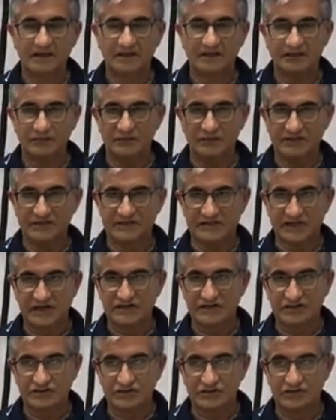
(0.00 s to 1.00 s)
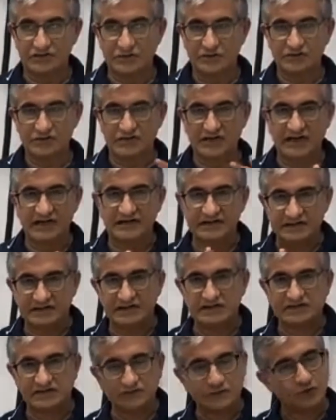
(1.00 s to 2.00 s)
There is section
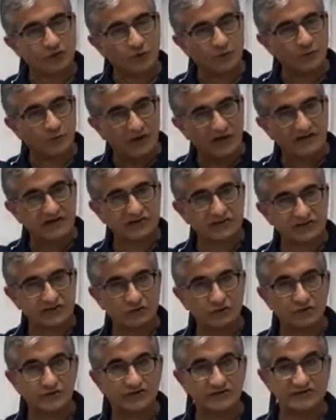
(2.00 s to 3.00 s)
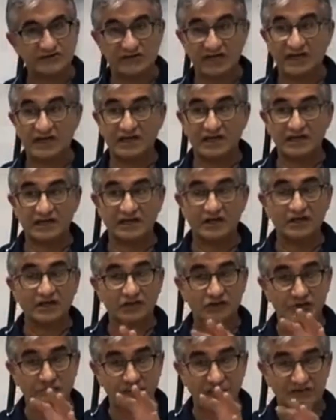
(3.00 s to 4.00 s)
286 of the corporations law that say
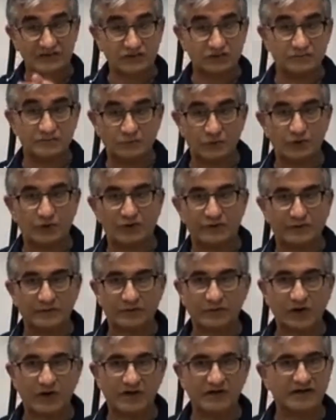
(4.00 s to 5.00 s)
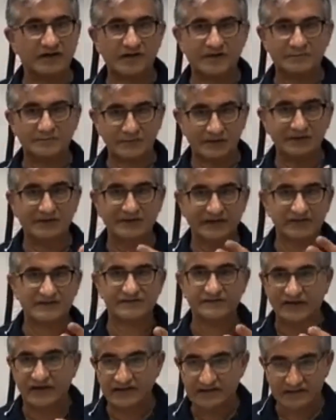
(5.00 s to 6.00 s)
you must do bookkeeping right. But let's
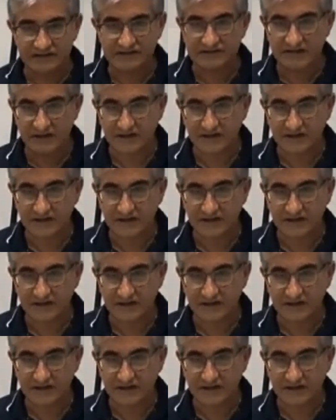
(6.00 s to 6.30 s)
face it,